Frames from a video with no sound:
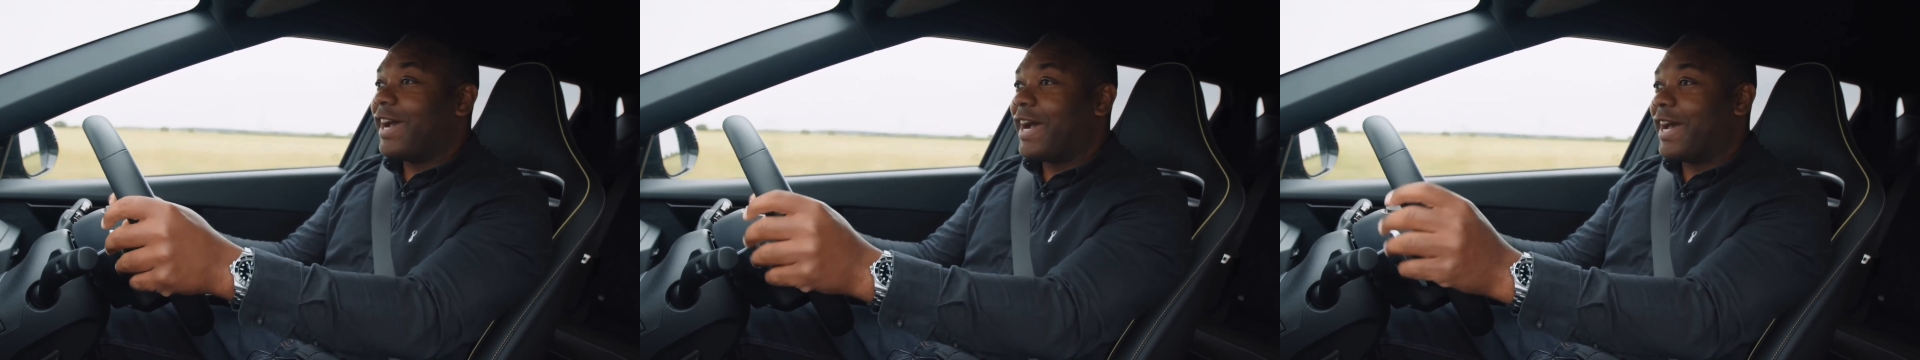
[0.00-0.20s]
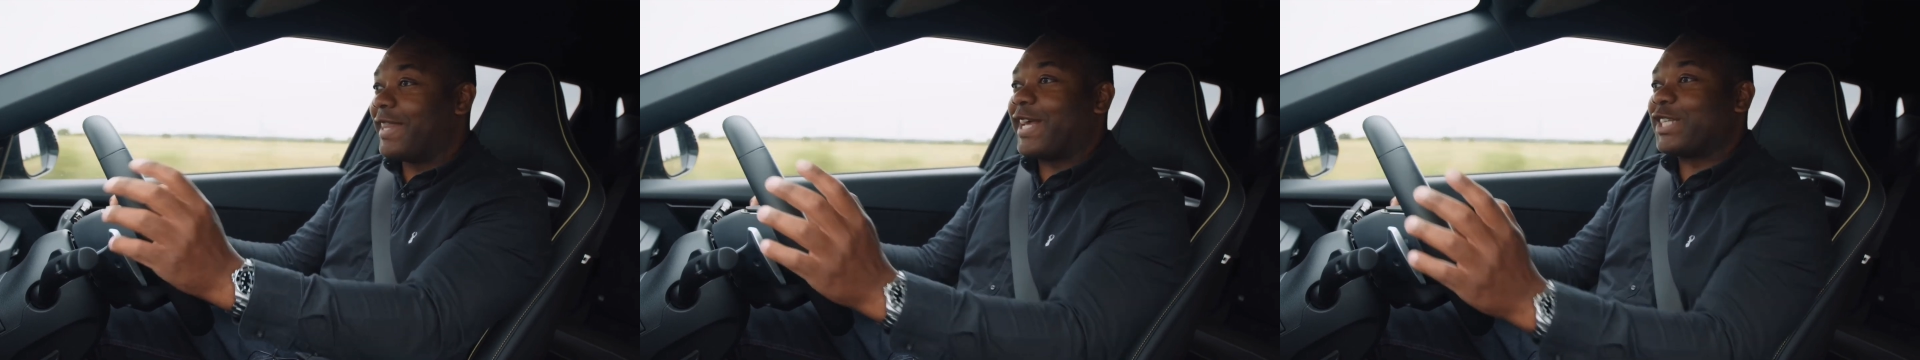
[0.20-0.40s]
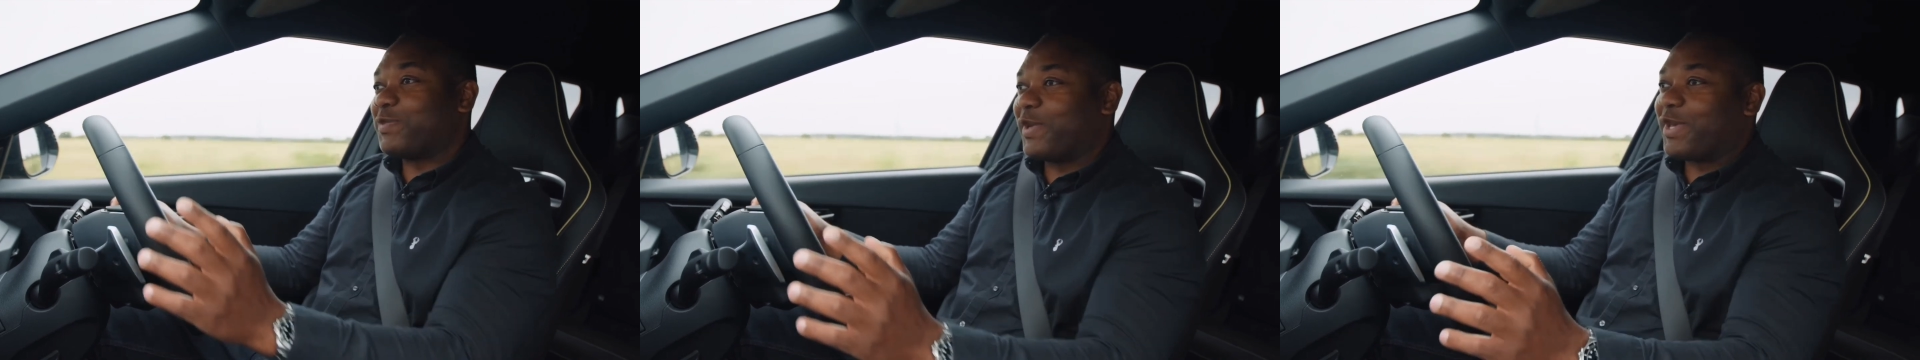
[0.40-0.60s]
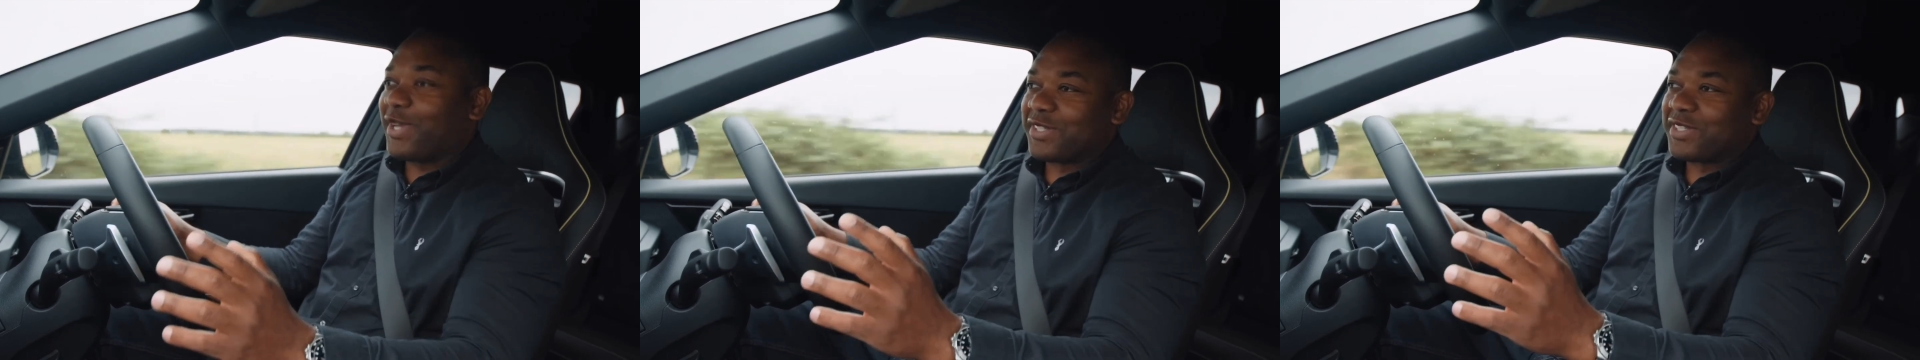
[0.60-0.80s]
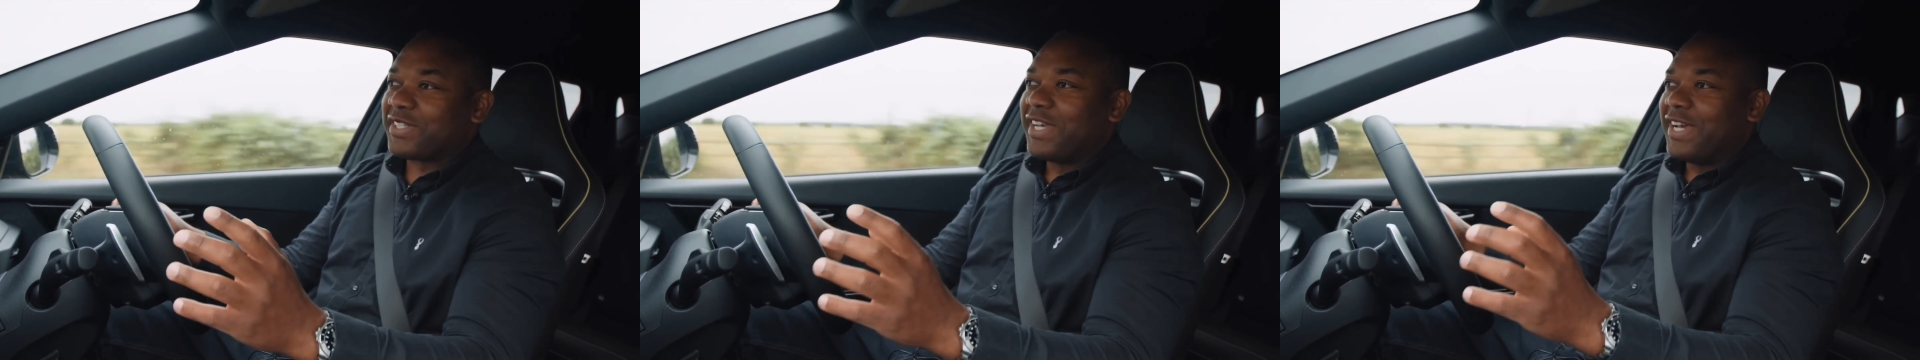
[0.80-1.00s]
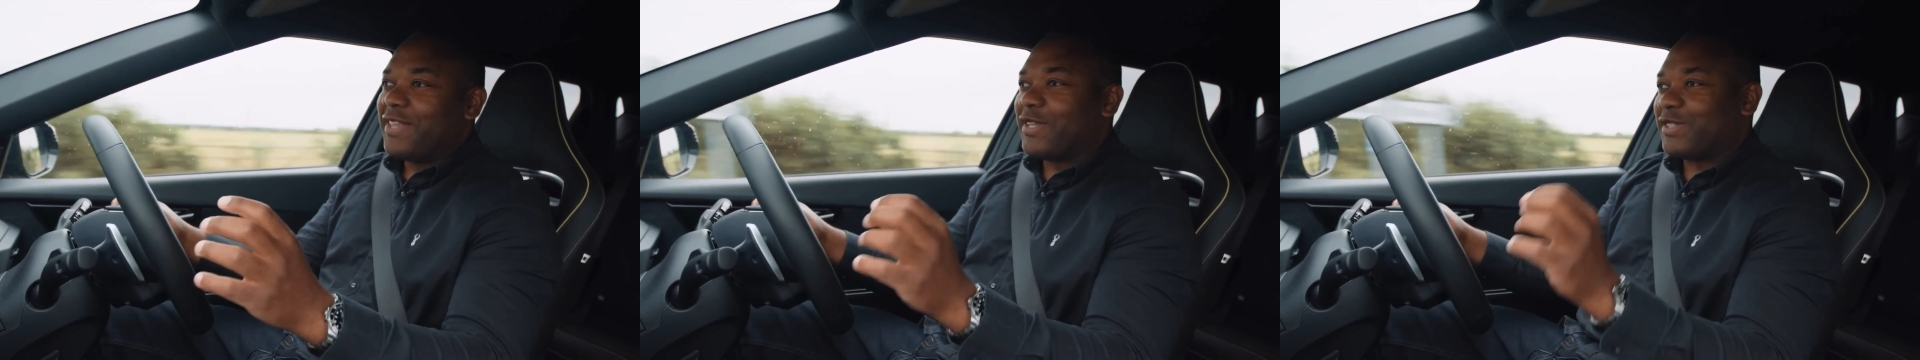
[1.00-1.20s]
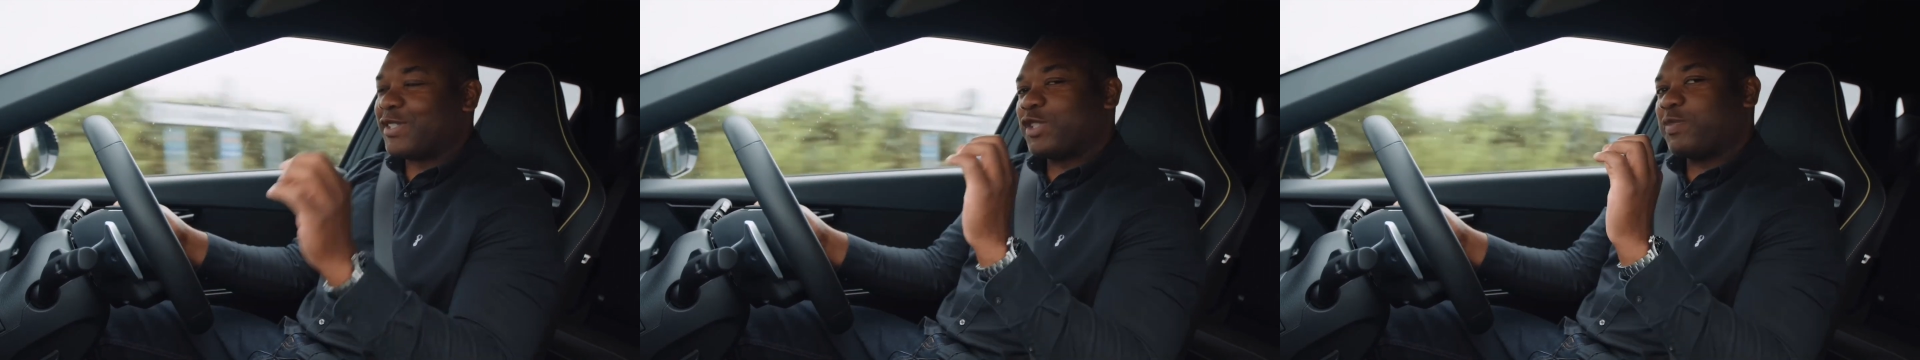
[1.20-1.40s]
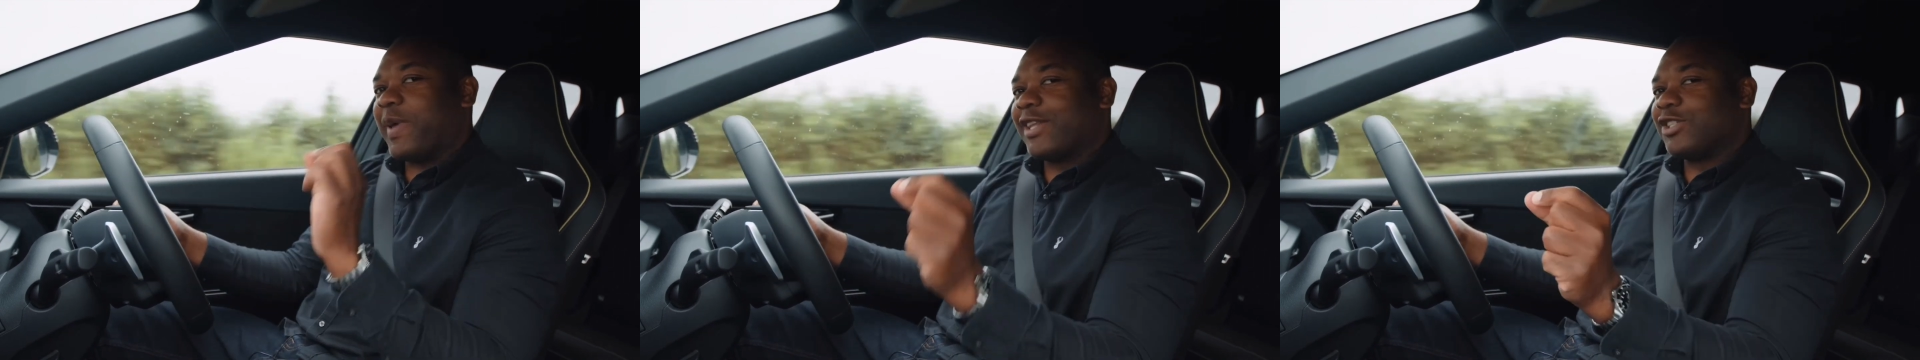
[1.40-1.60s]
And that's because the
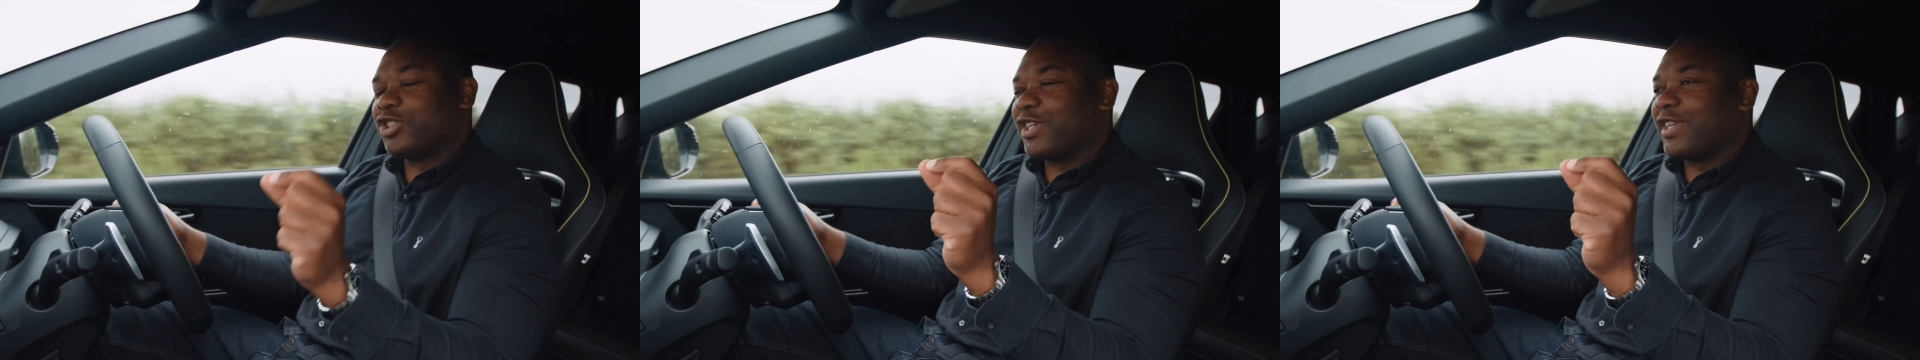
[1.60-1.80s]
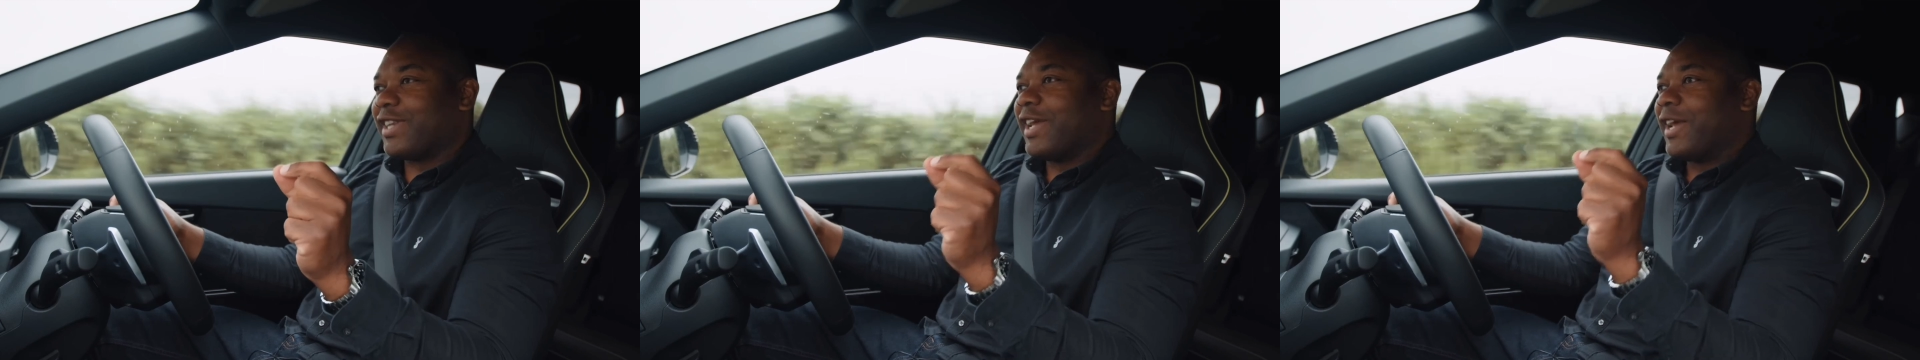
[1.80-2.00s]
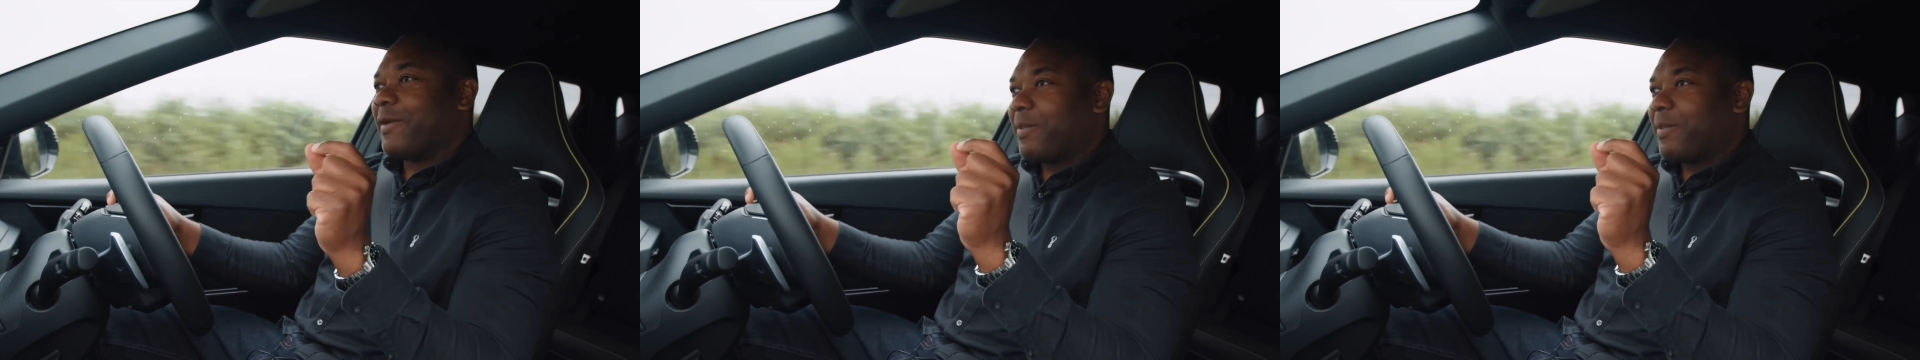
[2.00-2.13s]
suspension